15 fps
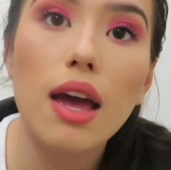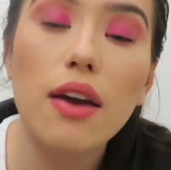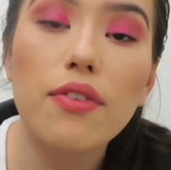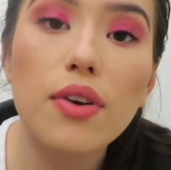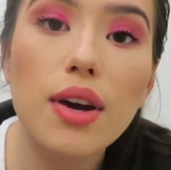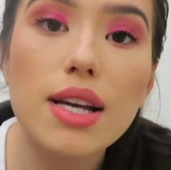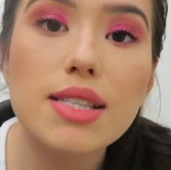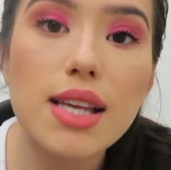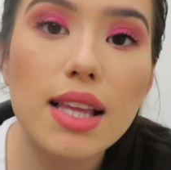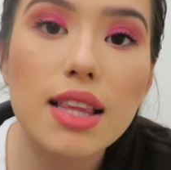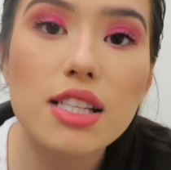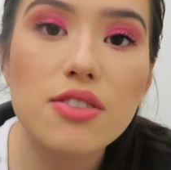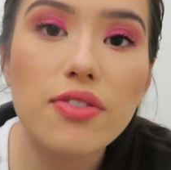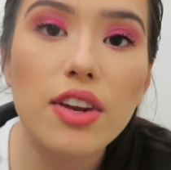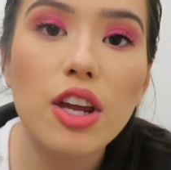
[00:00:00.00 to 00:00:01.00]
If you guys like
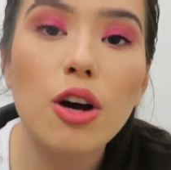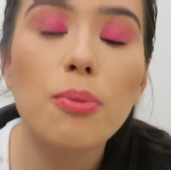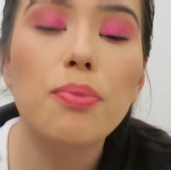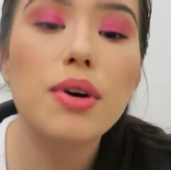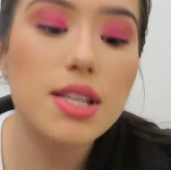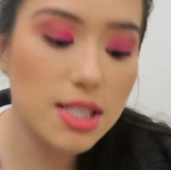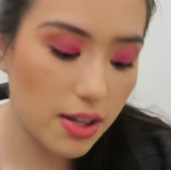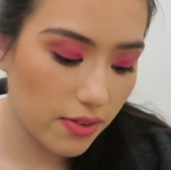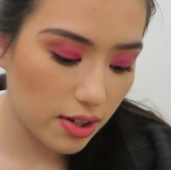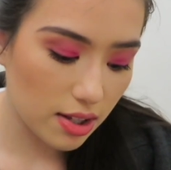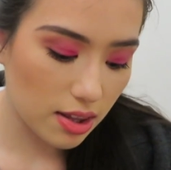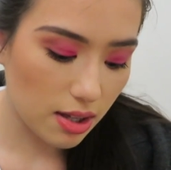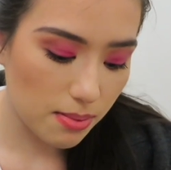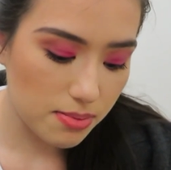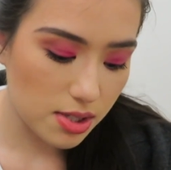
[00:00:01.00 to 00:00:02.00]
this video, please give it
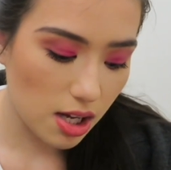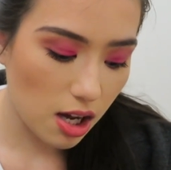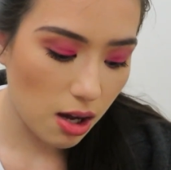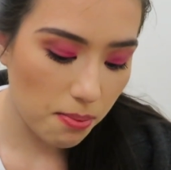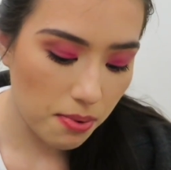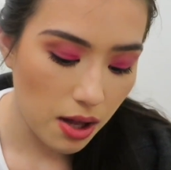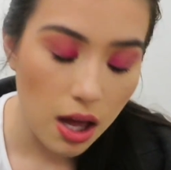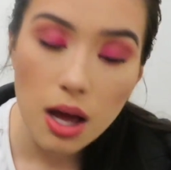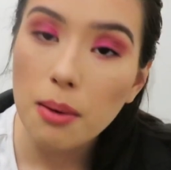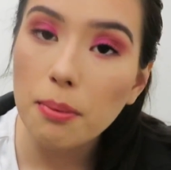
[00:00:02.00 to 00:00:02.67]
a thumbs up.